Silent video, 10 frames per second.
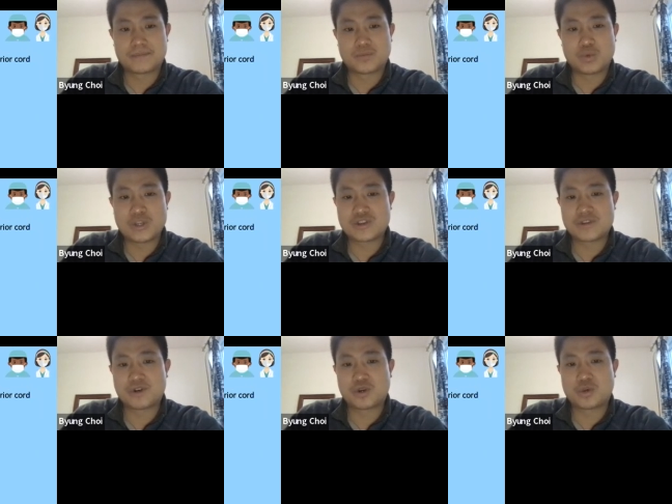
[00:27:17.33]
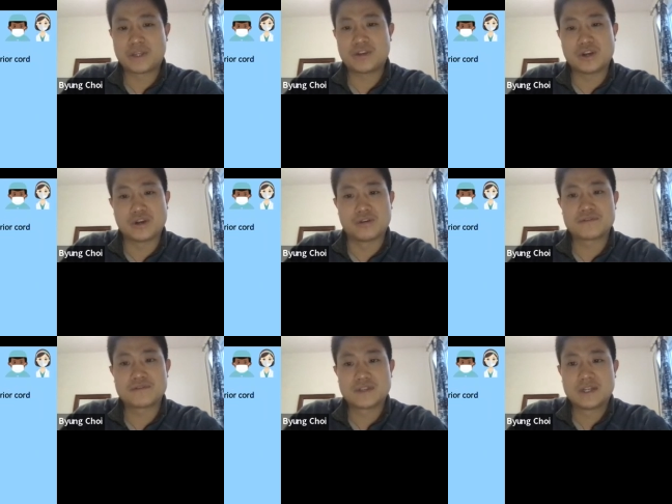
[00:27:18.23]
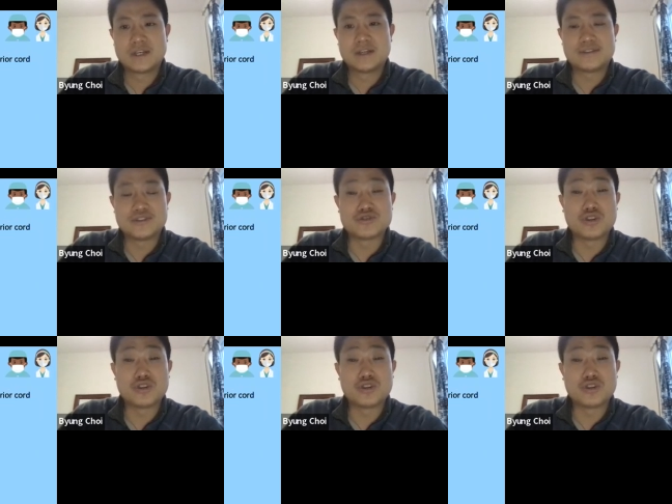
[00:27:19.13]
Which of the following nerves does